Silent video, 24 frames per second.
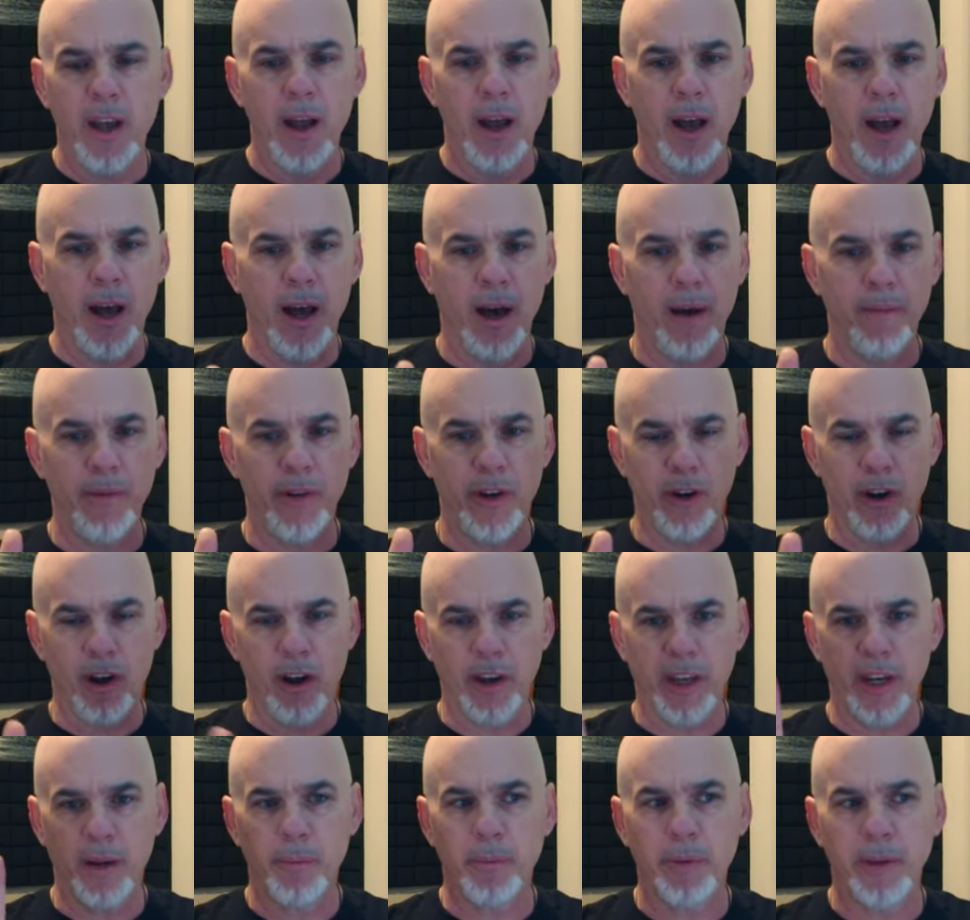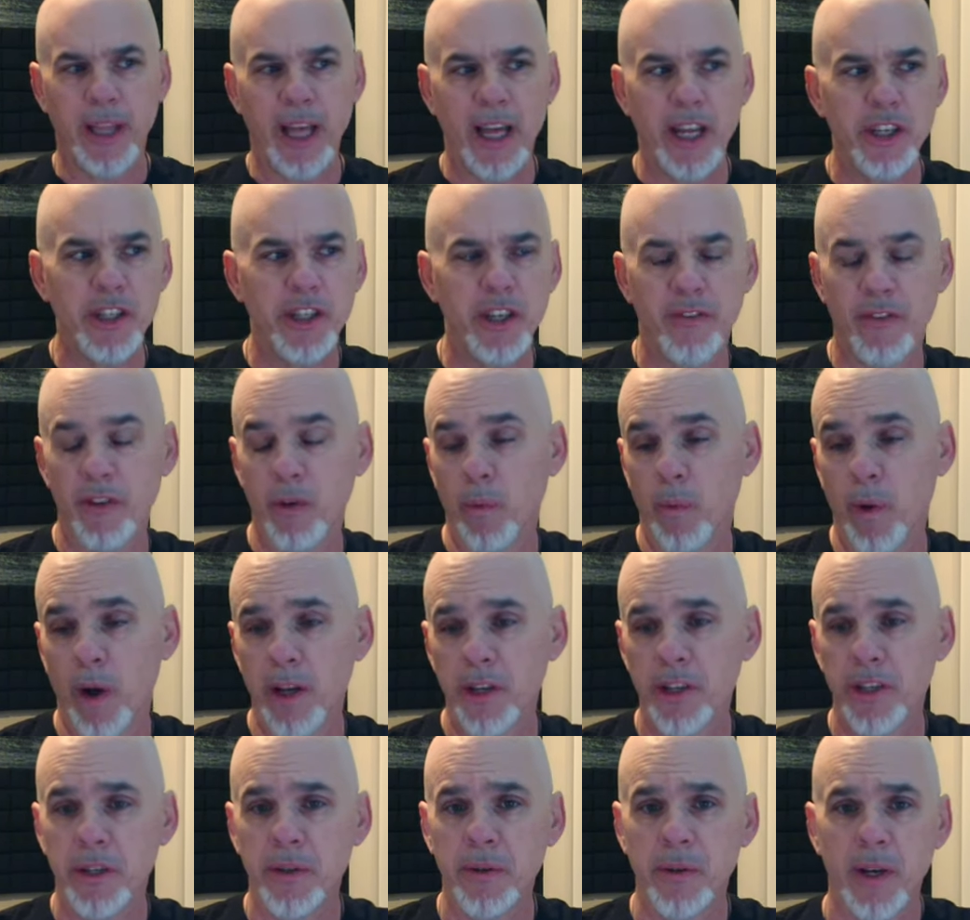Um, you're all going to pledge, if you want
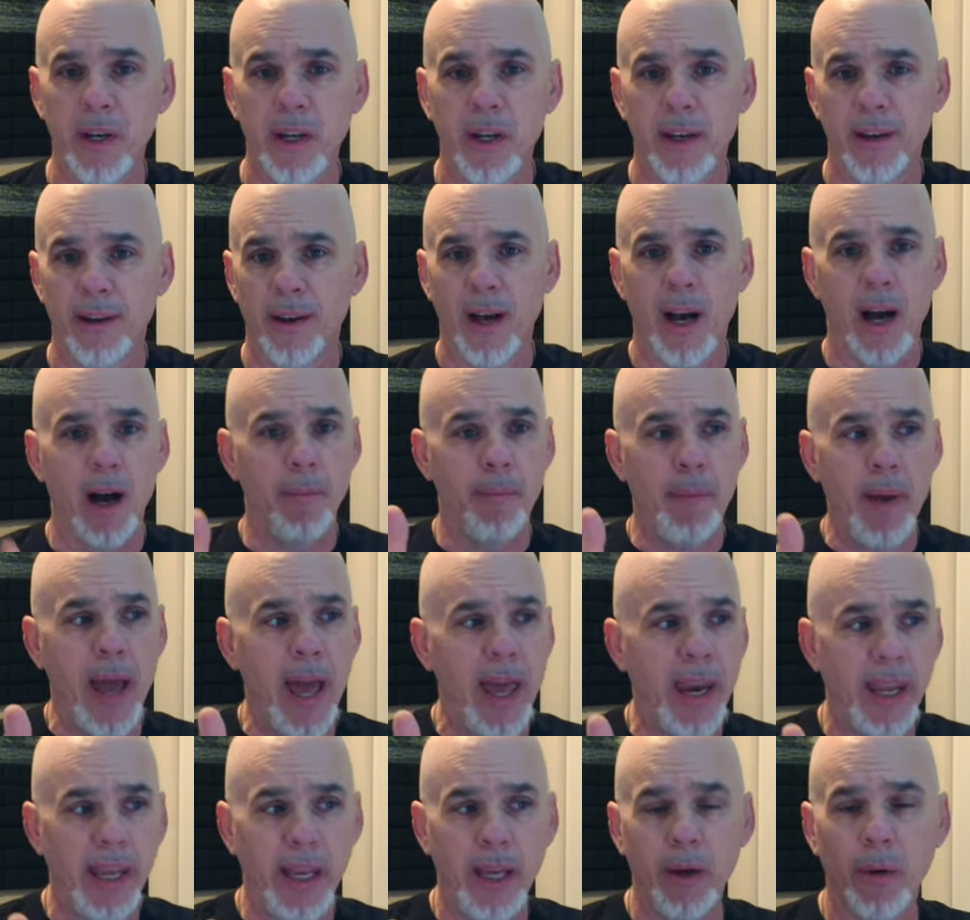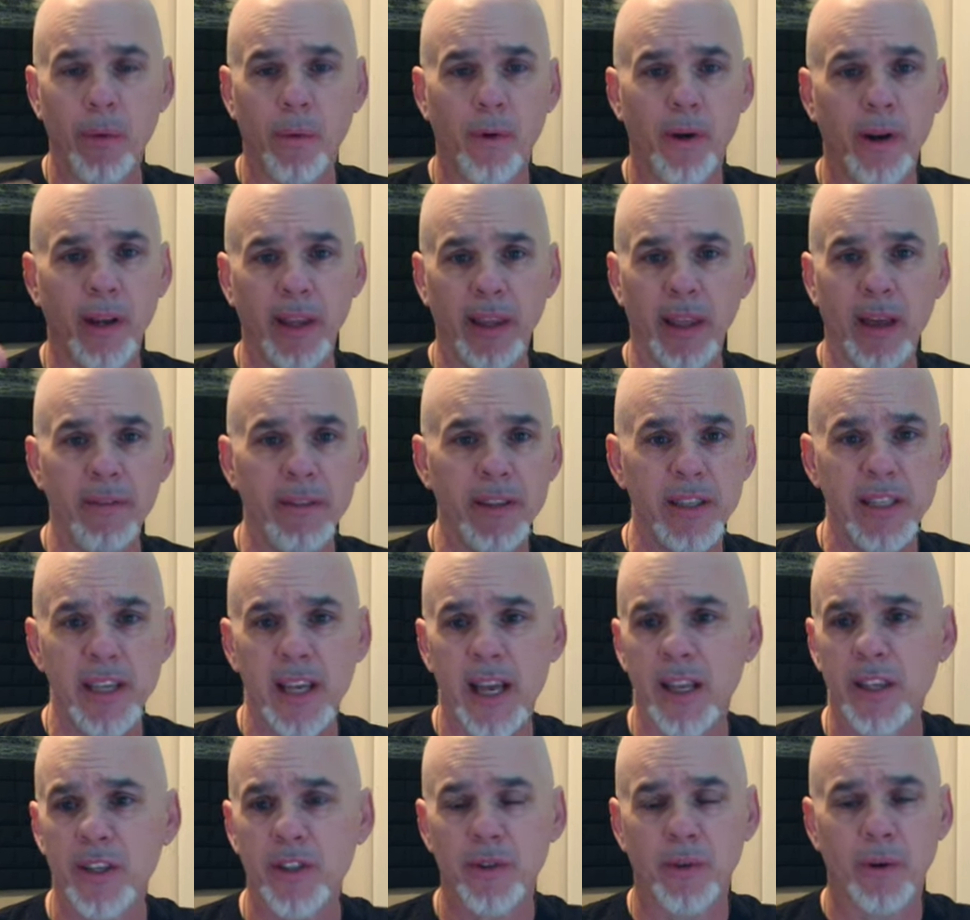to, a penny or 11
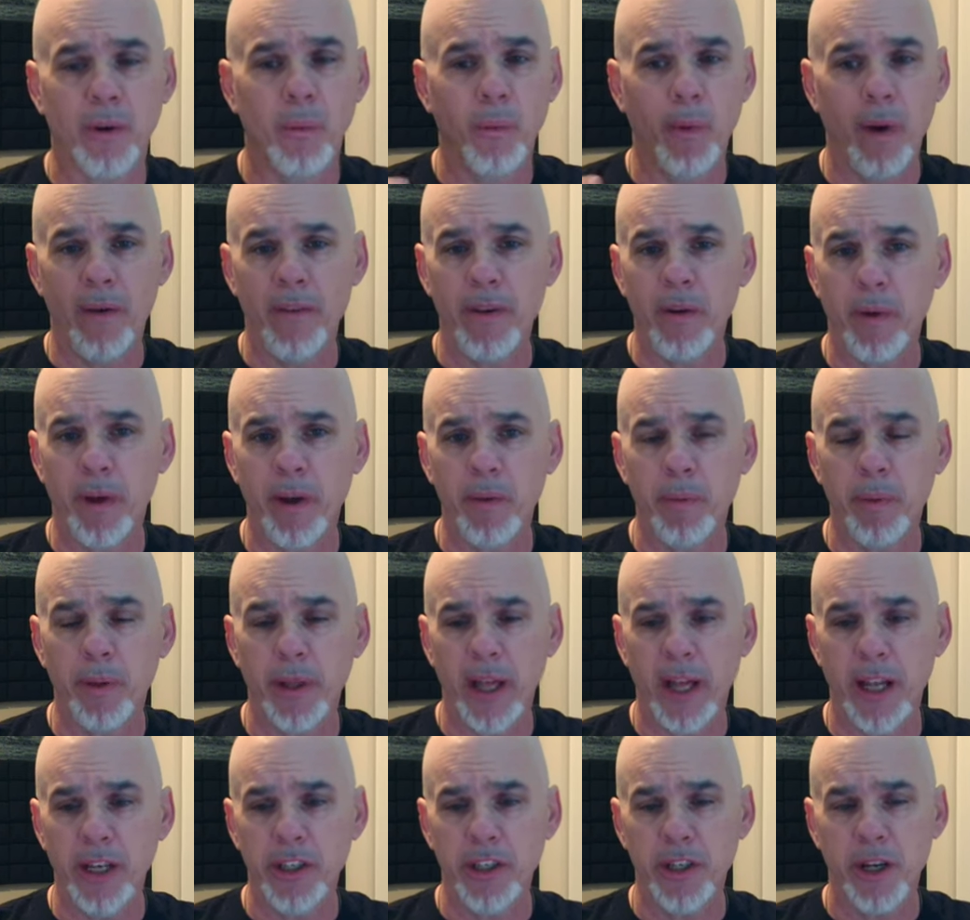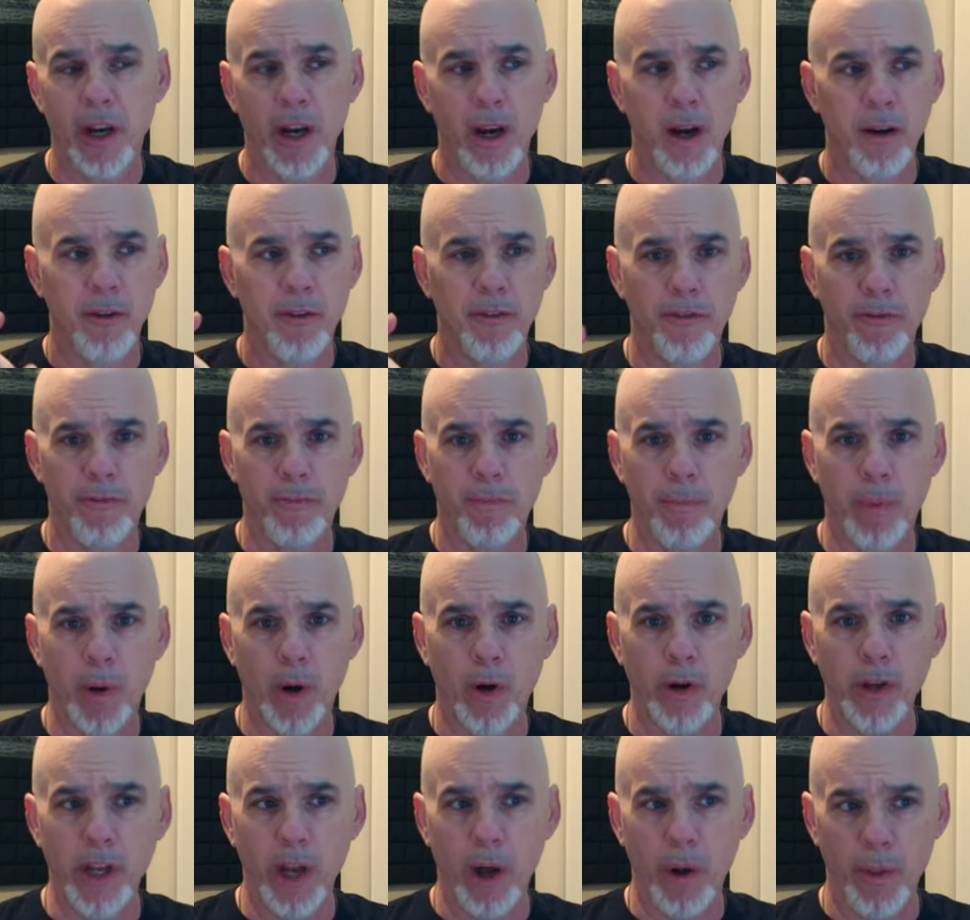cents or whatever you want to pledge per
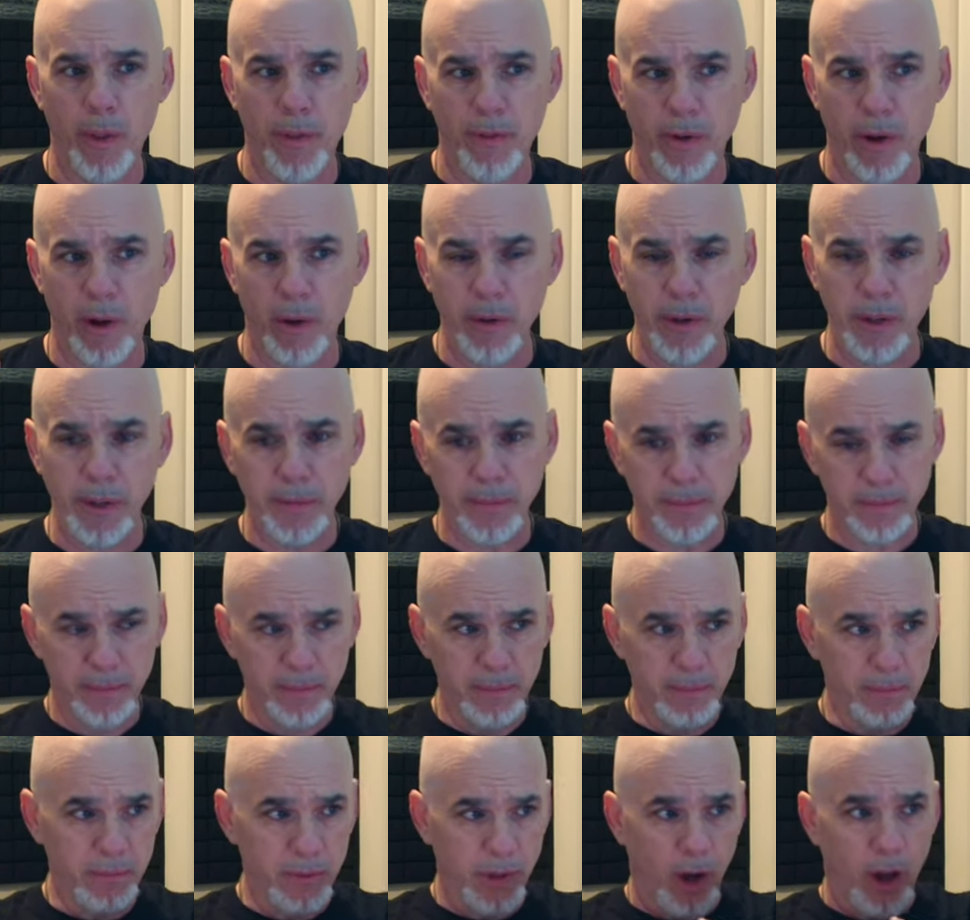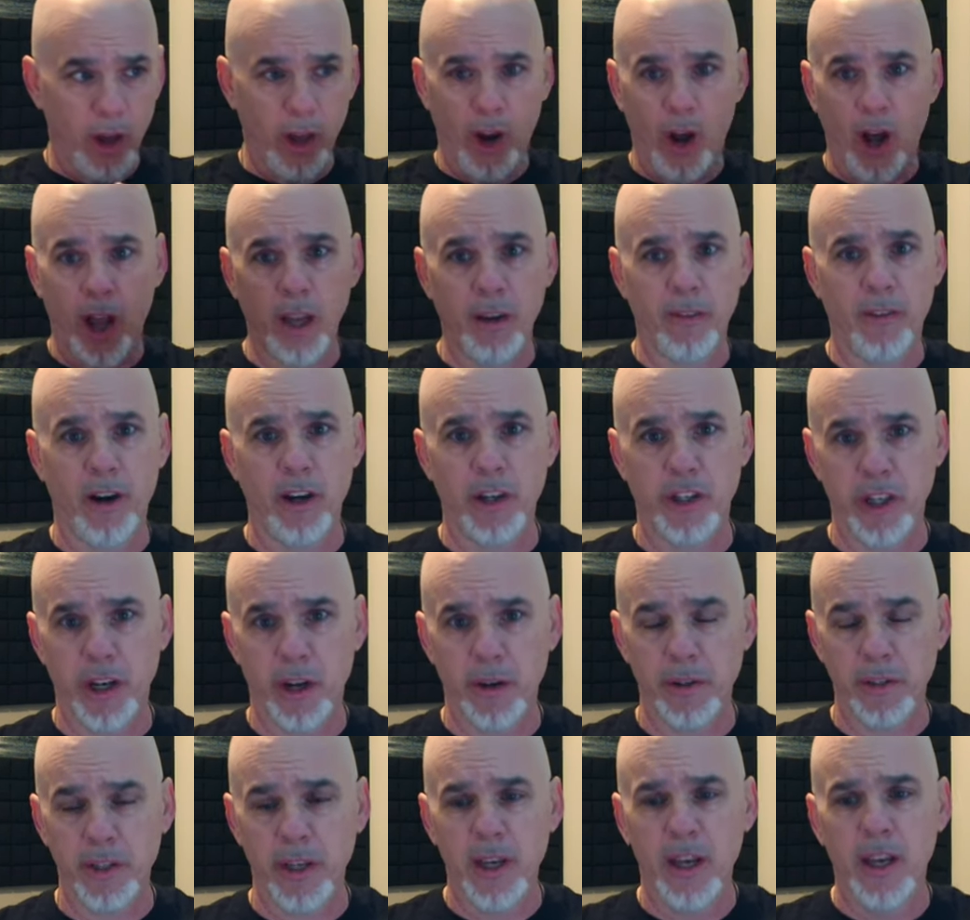yo thrown on all of our shows.